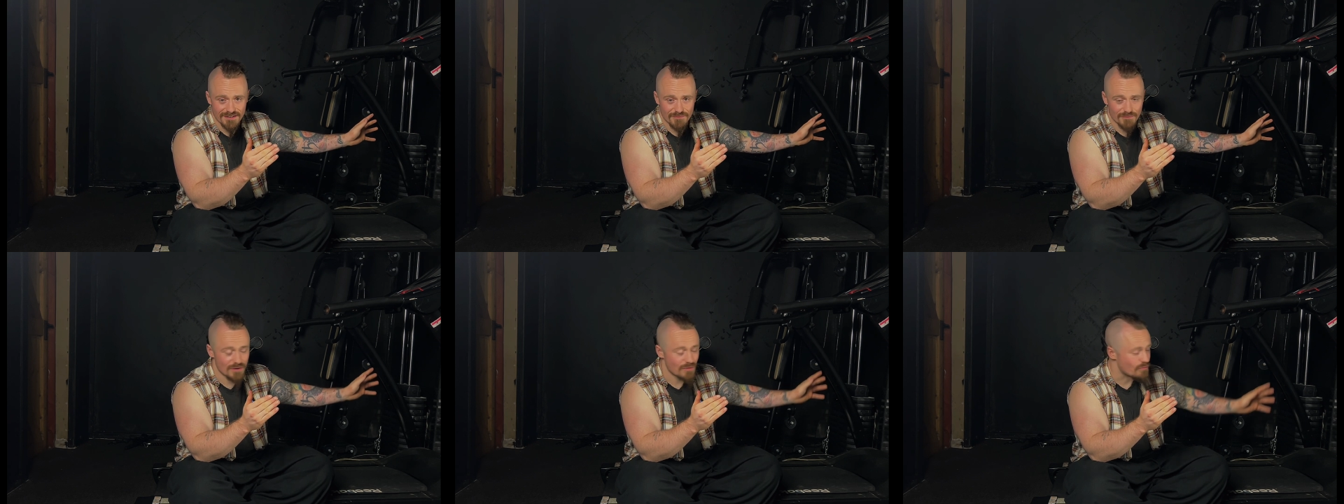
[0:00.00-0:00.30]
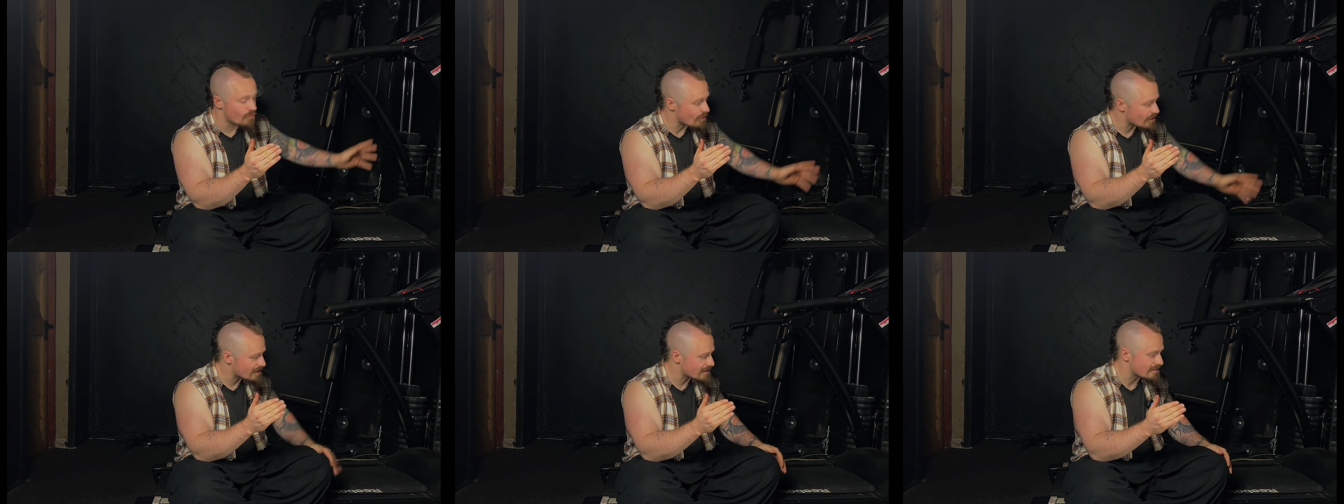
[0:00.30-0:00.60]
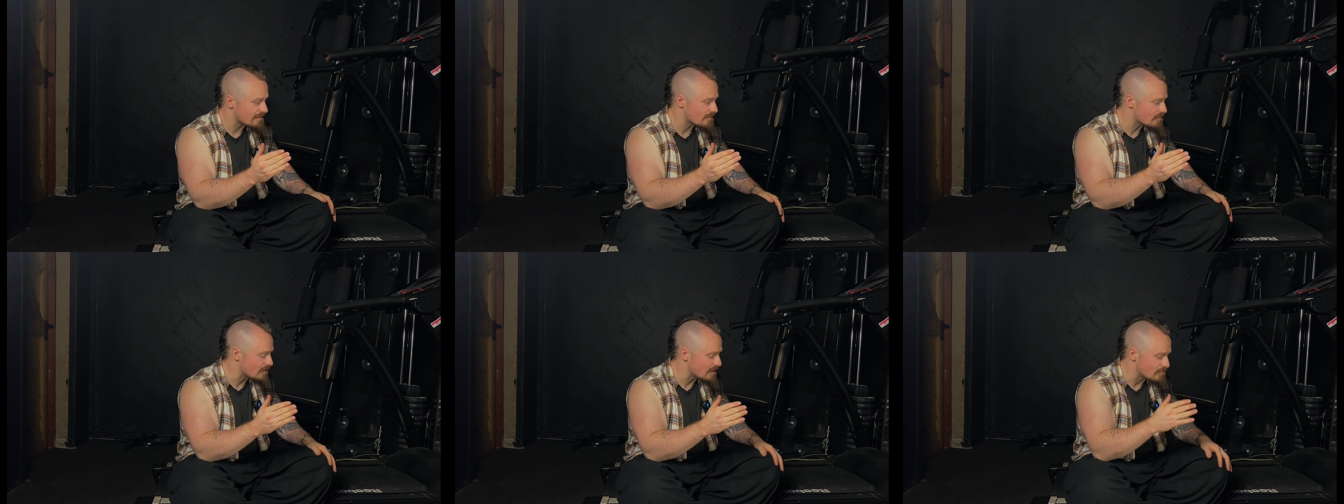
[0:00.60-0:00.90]

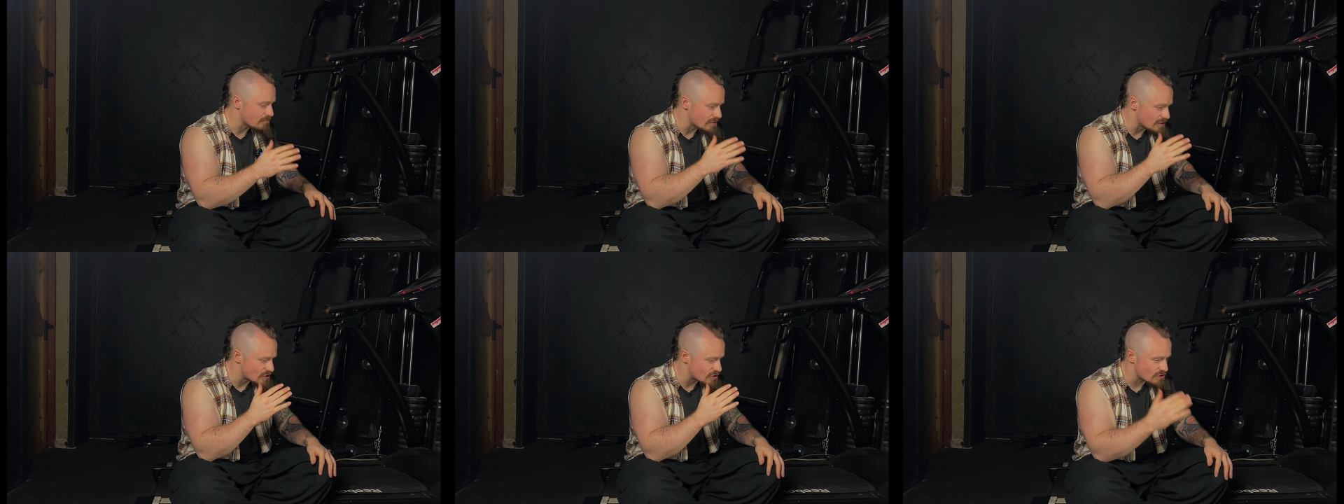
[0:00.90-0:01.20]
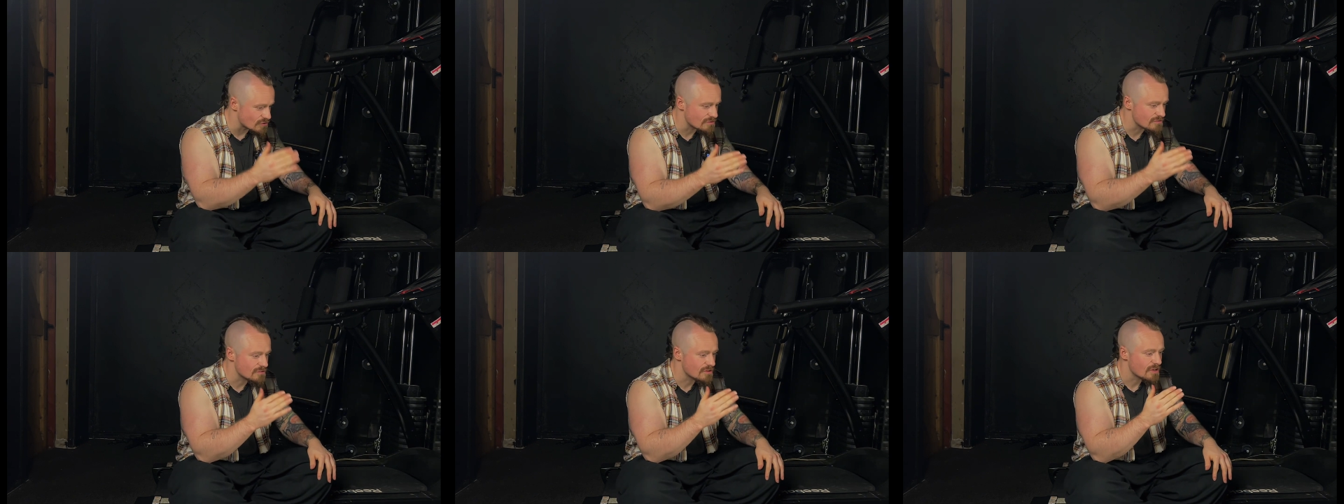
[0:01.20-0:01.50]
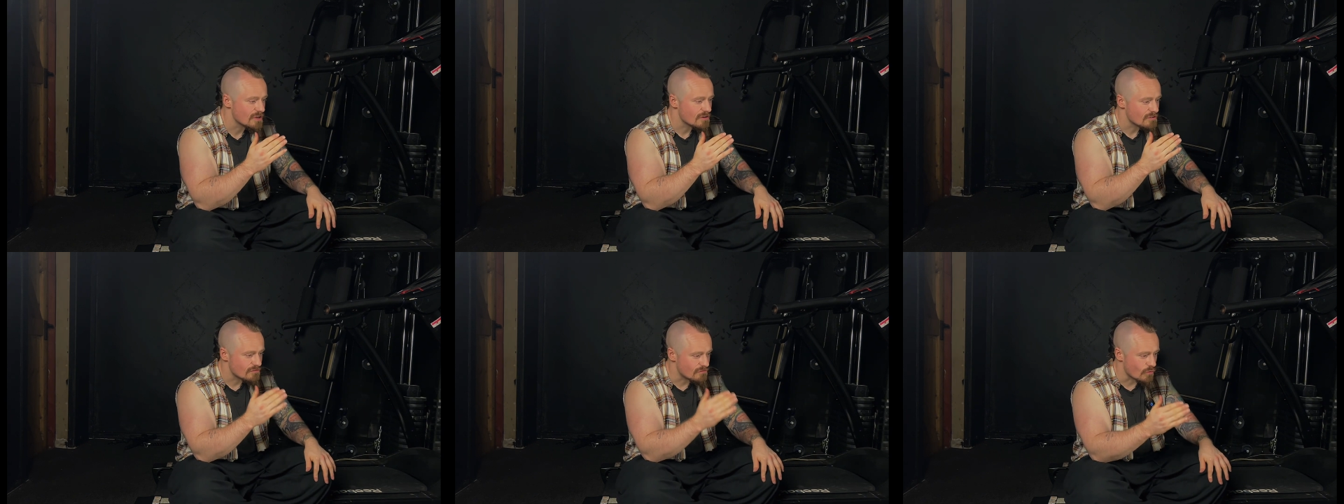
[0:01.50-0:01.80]
We shouldn't
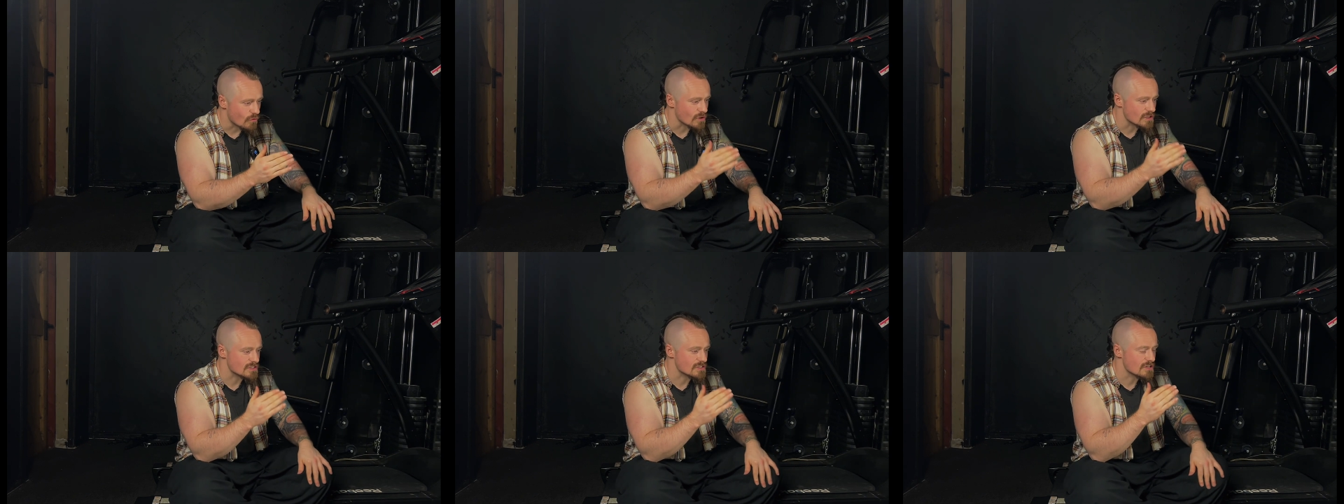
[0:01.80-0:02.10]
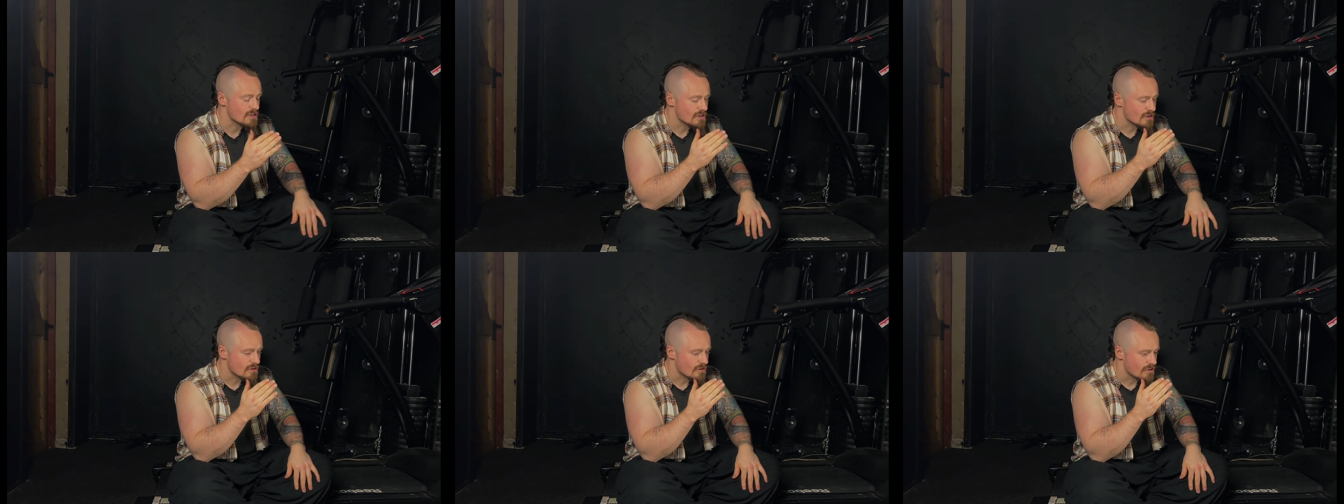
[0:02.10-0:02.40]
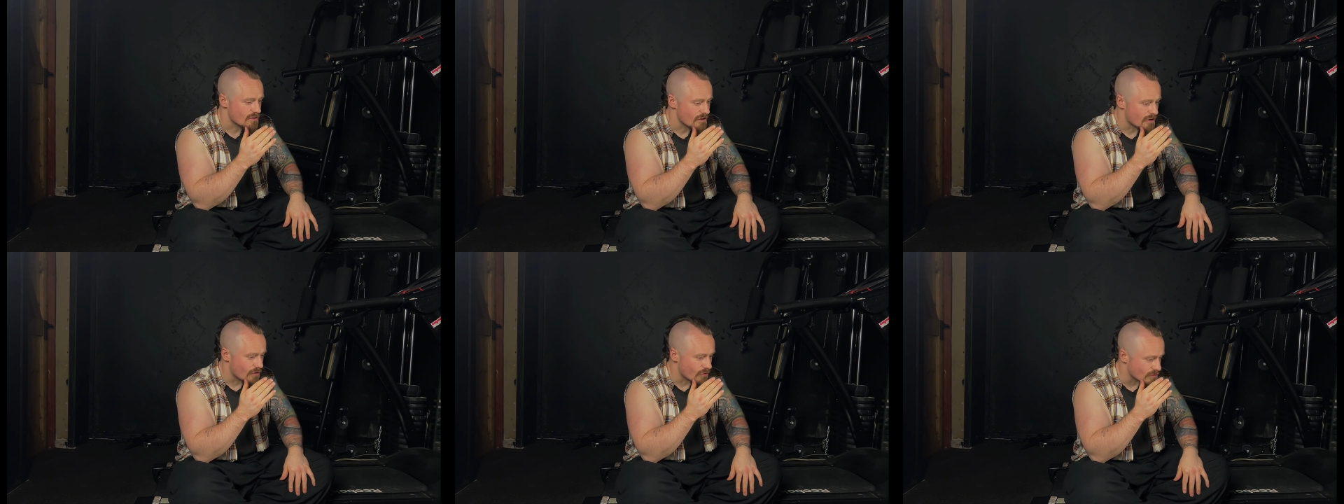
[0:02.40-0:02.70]
focus
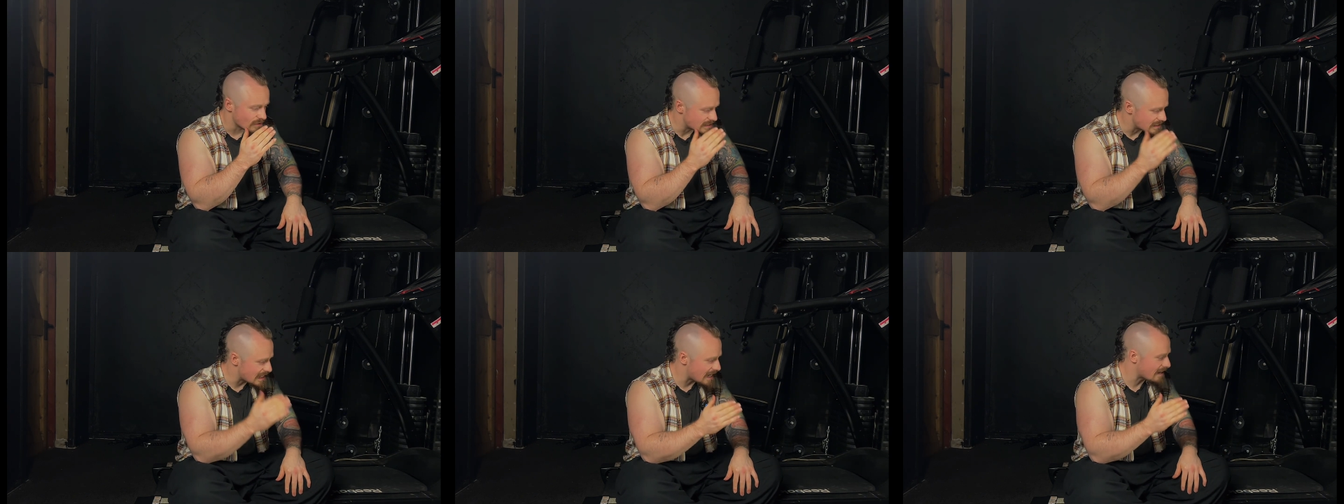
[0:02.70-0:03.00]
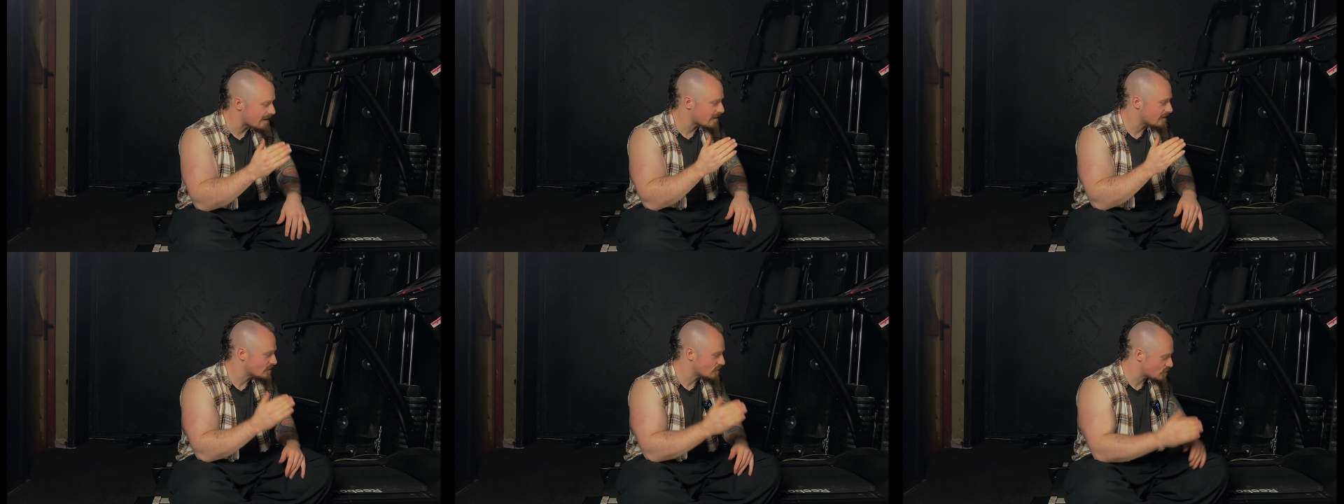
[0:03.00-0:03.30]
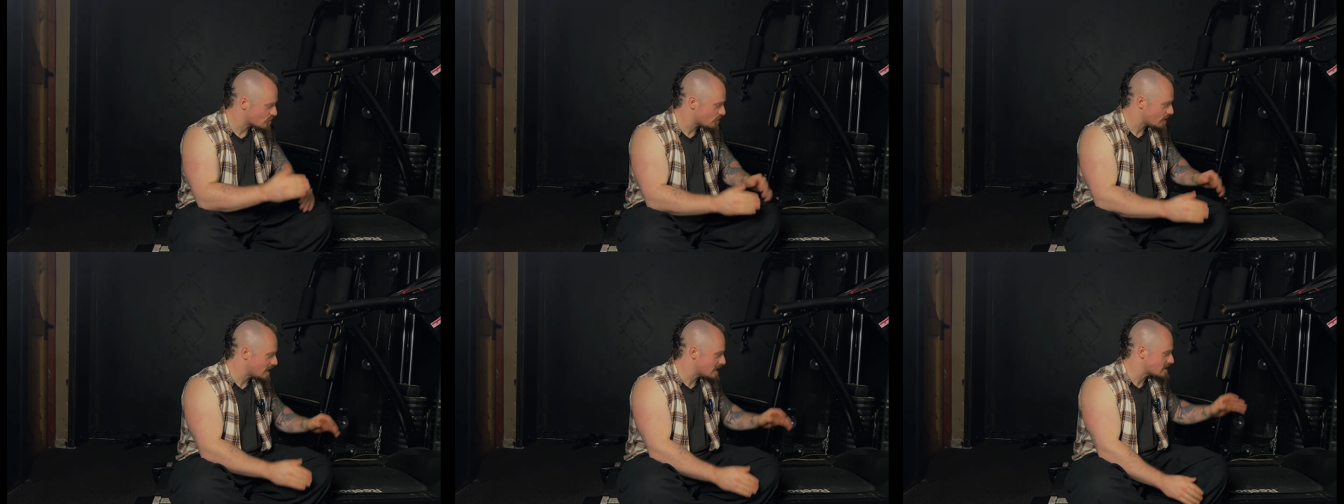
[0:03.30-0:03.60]
on data and
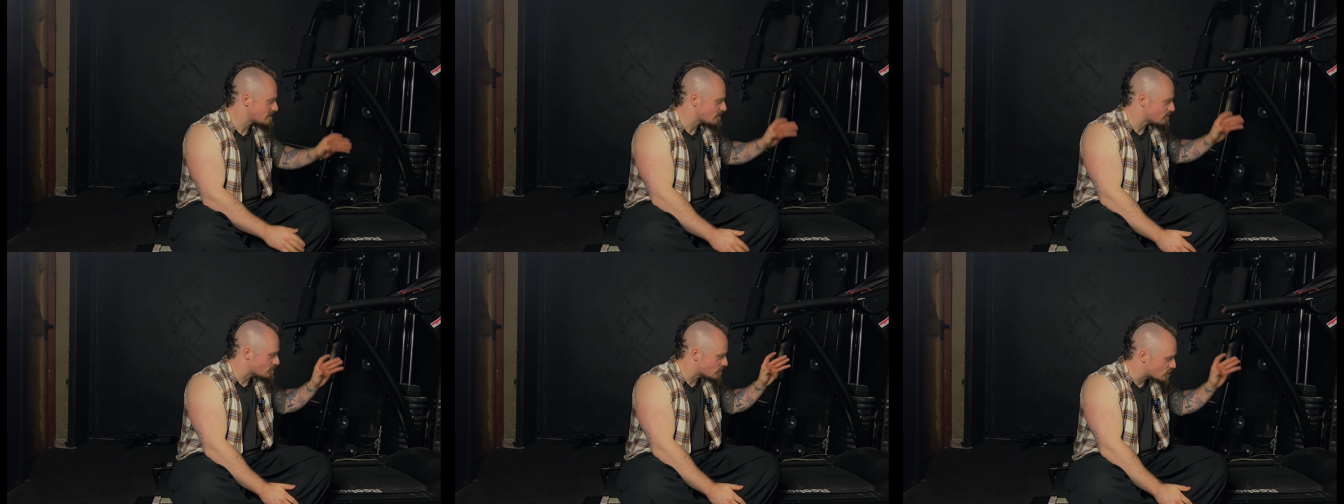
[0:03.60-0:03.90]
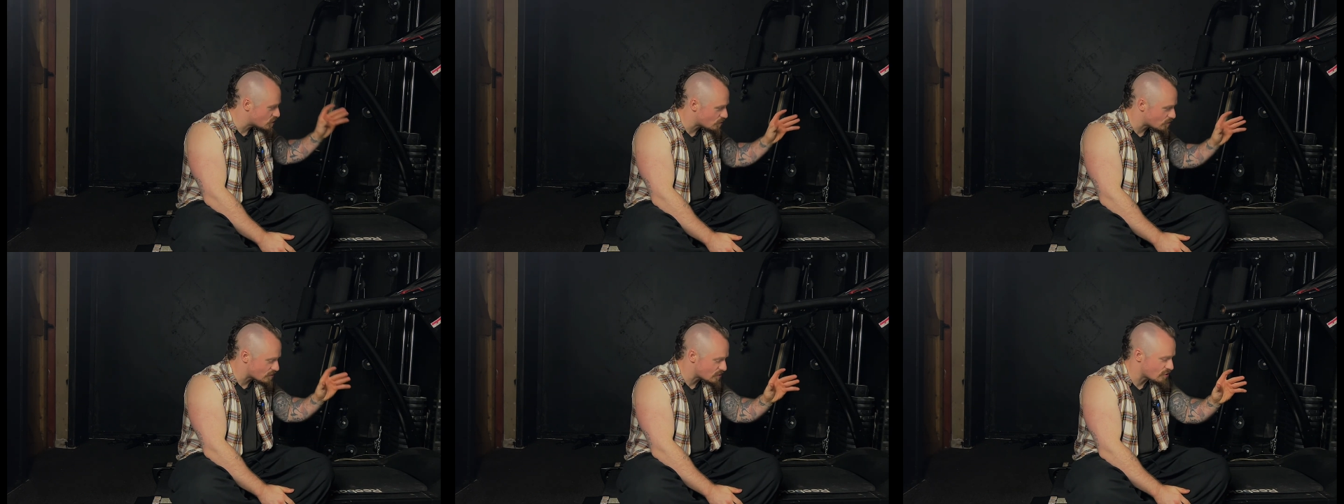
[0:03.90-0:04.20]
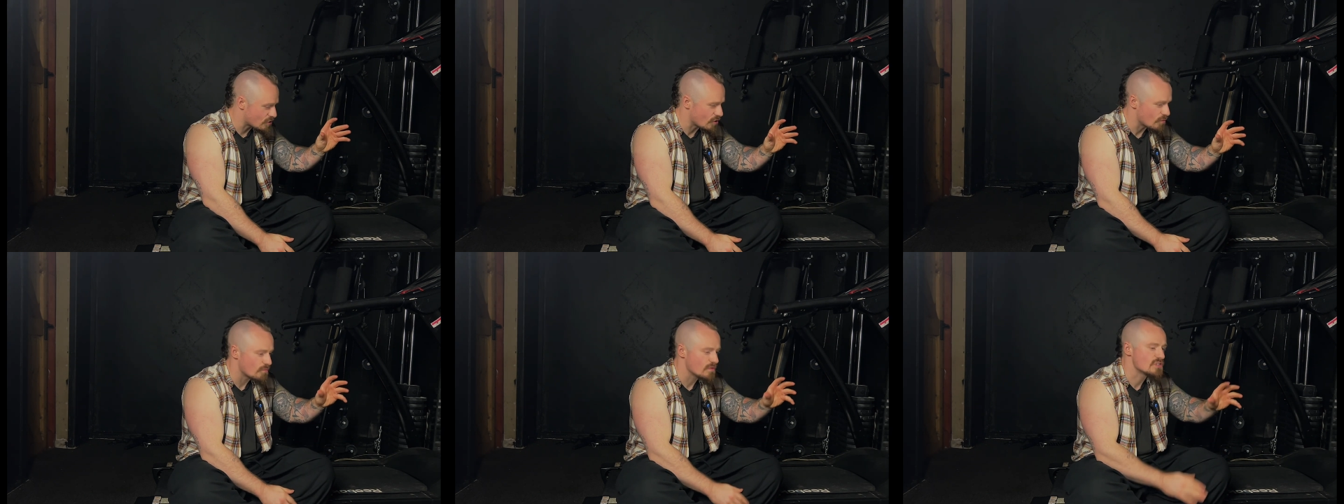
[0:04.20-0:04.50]
trends from short
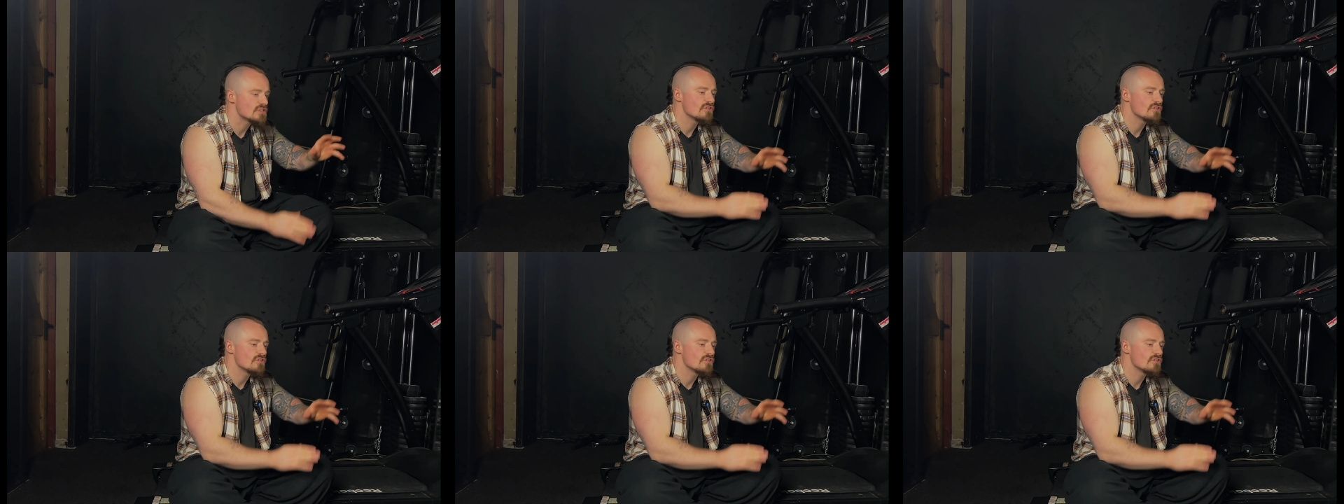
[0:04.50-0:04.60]
term. We